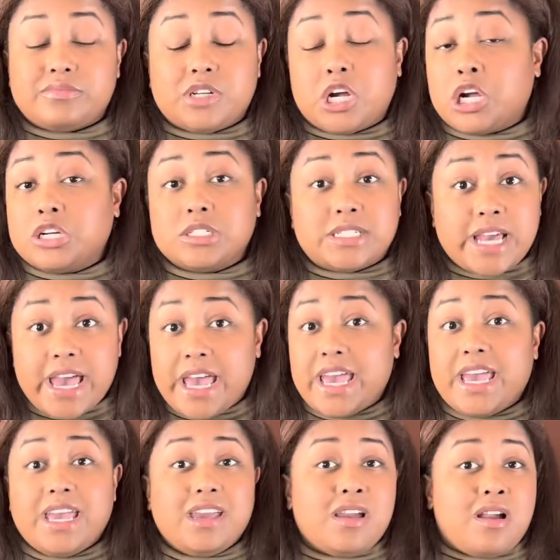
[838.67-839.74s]
her
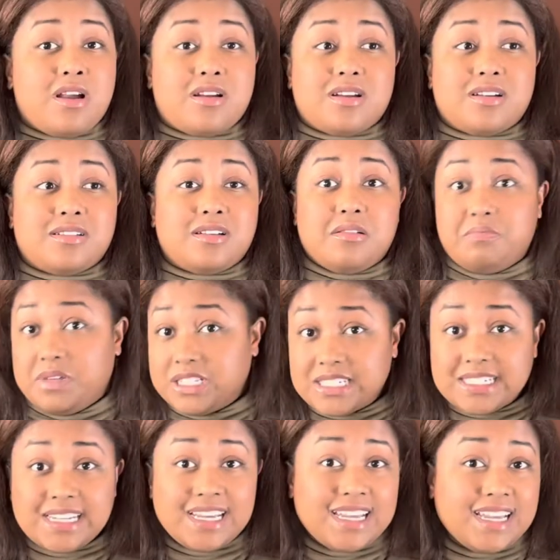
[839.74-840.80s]
day her
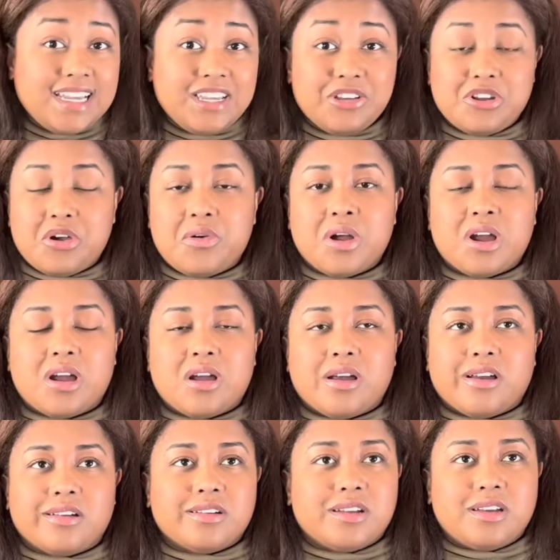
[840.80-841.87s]
ability you know
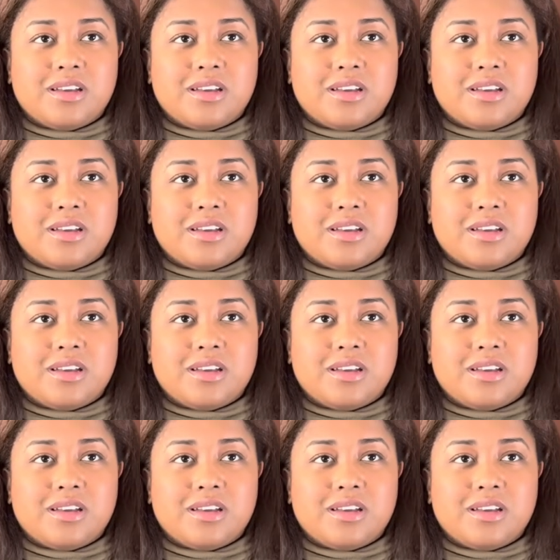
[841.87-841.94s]
her